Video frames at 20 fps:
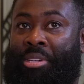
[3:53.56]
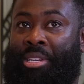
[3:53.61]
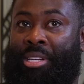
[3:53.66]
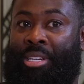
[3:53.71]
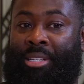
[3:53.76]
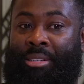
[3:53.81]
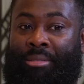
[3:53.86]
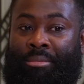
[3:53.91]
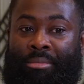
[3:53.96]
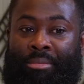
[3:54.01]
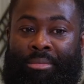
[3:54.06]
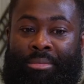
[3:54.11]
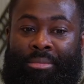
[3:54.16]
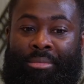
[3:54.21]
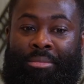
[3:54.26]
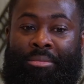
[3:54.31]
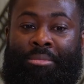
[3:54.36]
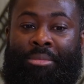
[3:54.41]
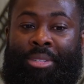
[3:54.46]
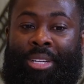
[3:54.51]
me,
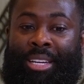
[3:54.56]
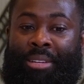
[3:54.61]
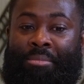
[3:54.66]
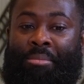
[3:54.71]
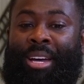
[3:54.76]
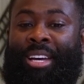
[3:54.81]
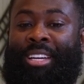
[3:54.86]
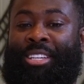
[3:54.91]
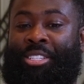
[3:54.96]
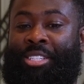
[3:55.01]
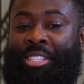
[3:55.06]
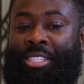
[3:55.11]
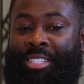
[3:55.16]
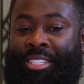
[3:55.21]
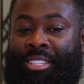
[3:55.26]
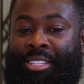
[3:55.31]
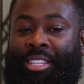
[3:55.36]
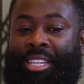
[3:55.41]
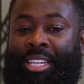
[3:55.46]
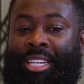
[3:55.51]
mac and cheese
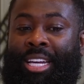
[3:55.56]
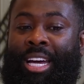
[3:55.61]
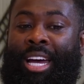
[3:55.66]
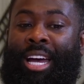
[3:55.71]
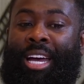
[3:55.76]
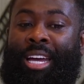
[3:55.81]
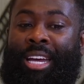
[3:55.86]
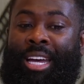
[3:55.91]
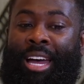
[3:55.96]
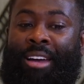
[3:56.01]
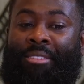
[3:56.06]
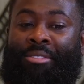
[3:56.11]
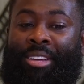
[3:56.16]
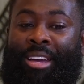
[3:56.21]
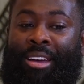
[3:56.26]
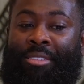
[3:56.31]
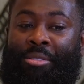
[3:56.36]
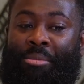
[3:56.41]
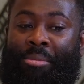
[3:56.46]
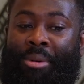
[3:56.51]
is the thing that I have to
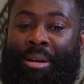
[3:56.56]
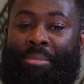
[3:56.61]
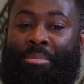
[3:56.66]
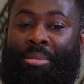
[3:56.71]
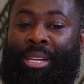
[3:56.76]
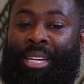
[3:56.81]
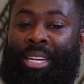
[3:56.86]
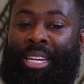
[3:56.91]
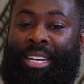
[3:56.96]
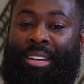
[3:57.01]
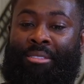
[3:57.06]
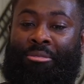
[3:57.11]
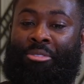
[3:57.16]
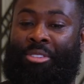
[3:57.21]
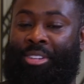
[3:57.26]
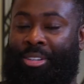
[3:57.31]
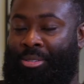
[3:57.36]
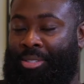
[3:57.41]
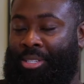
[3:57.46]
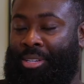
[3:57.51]
have on my plate, and
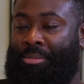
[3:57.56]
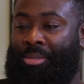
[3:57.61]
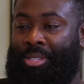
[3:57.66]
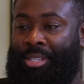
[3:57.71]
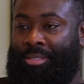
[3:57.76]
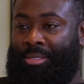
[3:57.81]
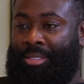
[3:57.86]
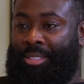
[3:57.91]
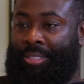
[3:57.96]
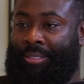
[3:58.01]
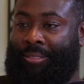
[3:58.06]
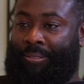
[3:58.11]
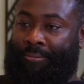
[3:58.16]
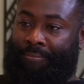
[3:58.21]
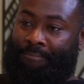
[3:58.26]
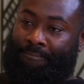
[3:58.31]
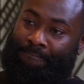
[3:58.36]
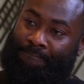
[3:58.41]
everything else comes after now.